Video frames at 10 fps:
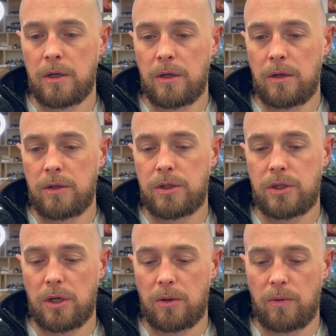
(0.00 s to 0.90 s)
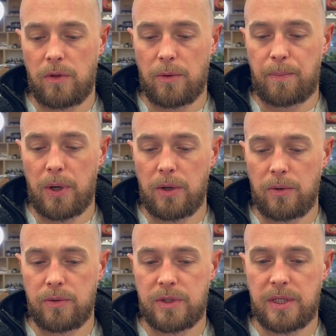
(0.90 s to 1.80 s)
So the
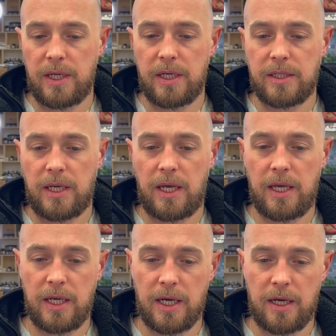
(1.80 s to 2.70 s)
post is here.